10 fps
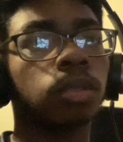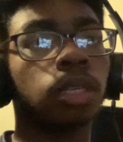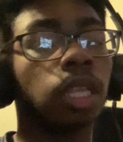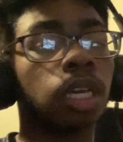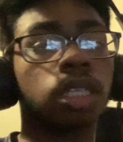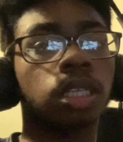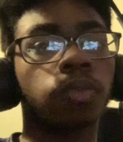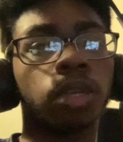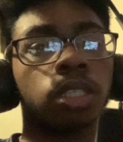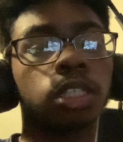yeah, like I said,
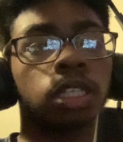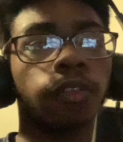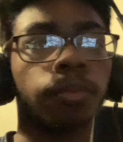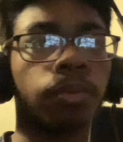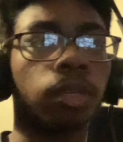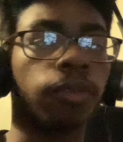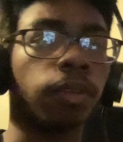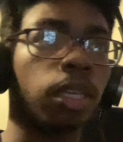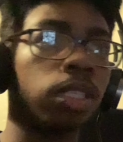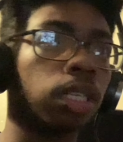Ren is just a different.
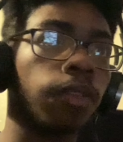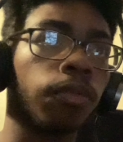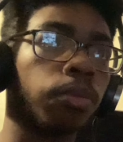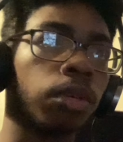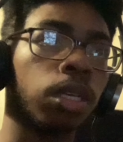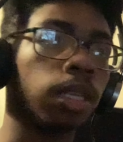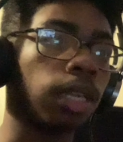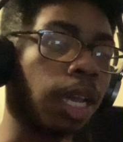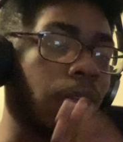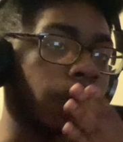He's a different breed.
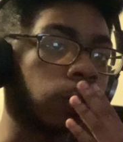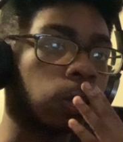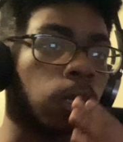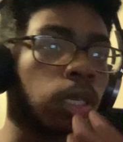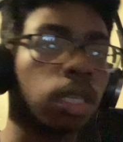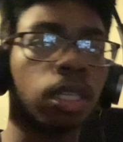I can't even talk.